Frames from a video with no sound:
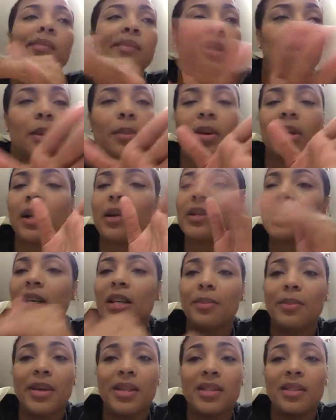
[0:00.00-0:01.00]
Second part, I was
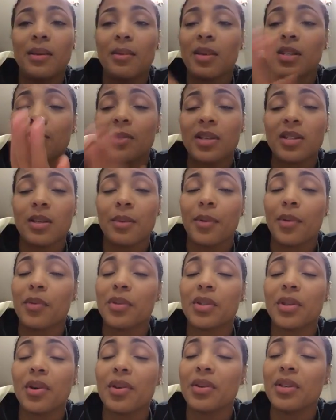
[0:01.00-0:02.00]
kind of messing up because my stomach
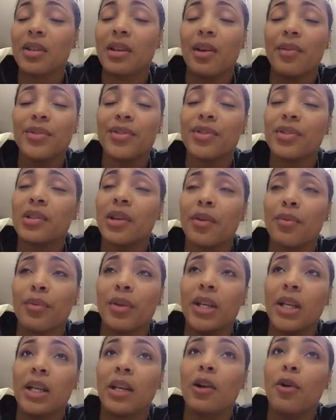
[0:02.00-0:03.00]
was hurting. I was just like
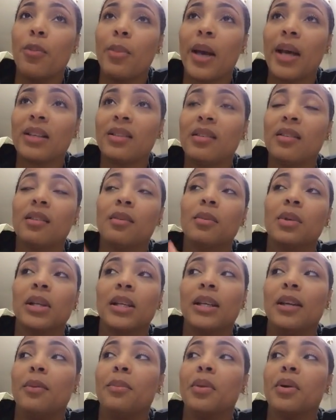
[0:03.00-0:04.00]
ready to go back to the
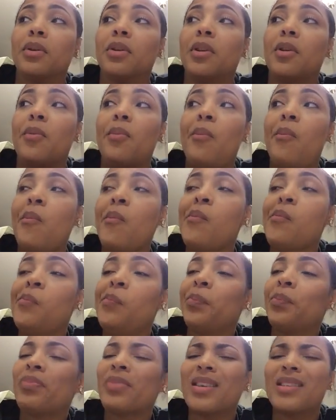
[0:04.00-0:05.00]
Millennium Building.
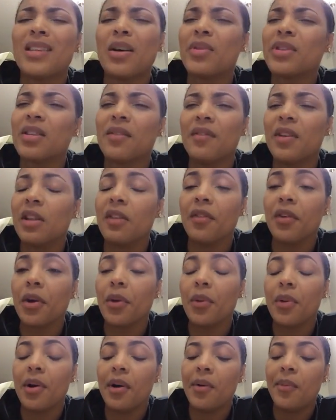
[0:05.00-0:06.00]
So I wasn't feeling
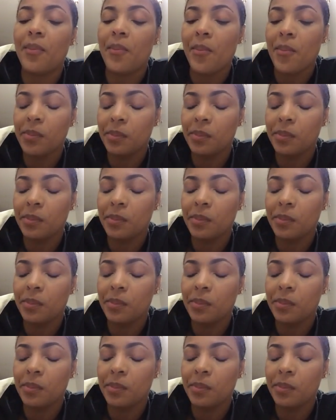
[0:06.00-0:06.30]
very well.